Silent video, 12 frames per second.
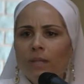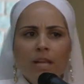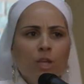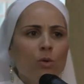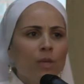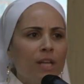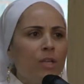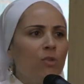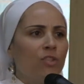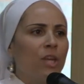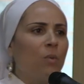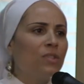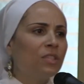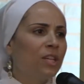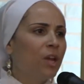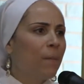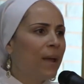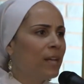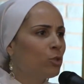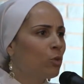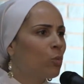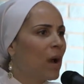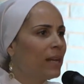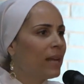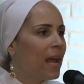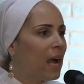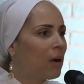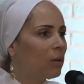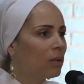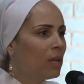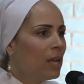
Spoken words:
Can you see what's in your bedroom right now?